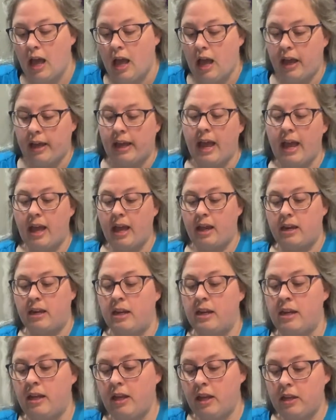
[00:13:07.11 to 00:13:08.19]
Again,
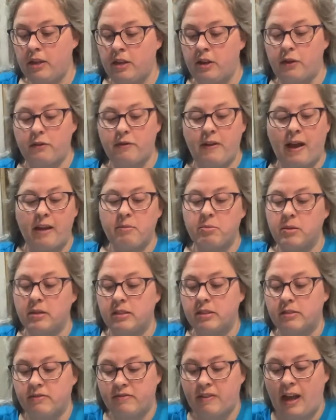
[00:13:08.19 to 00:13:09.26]
you know, 5
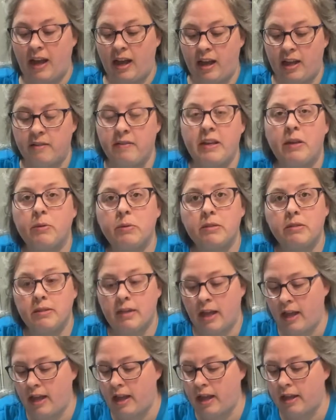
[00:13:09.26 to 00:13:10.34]
plus 5 equals
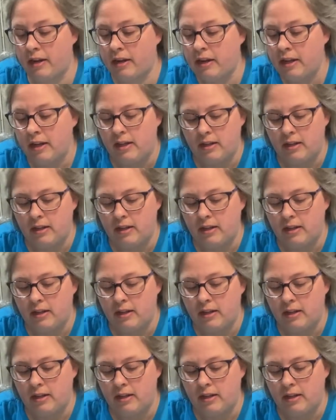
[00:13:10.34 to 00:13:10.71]
10.